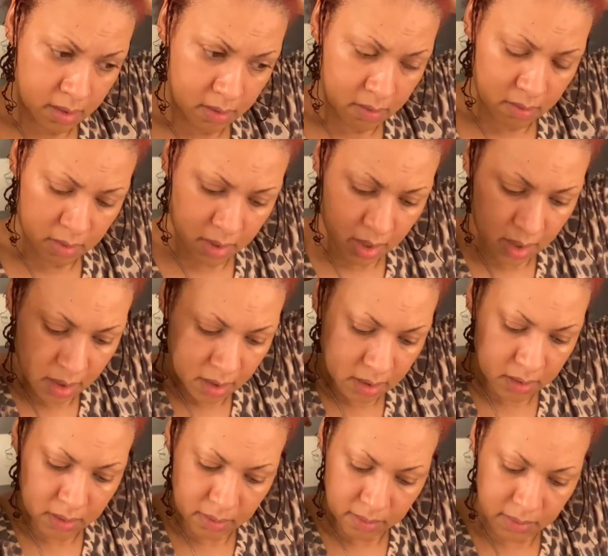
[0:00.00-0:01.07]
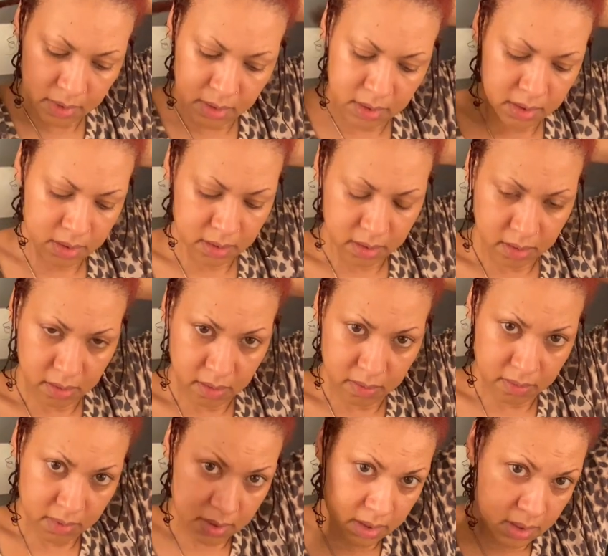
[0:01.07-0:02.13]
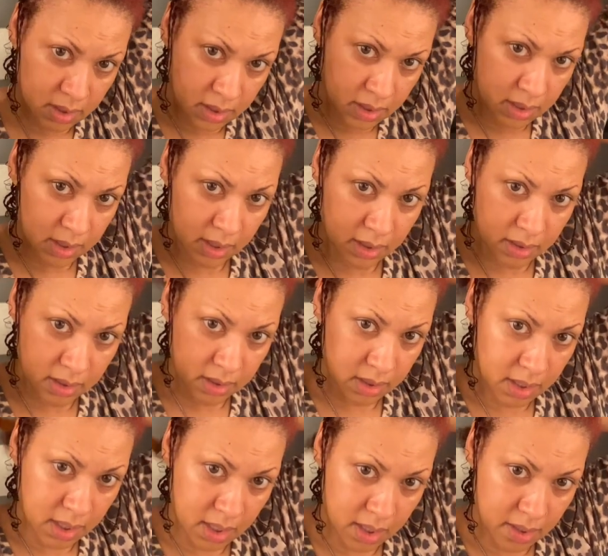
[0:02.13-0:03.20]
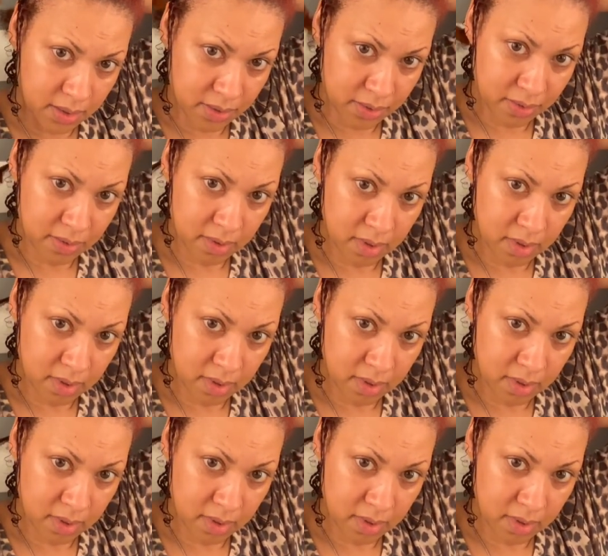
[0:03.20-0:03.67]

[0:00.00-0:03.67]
Okay, so I'm going to start this section here.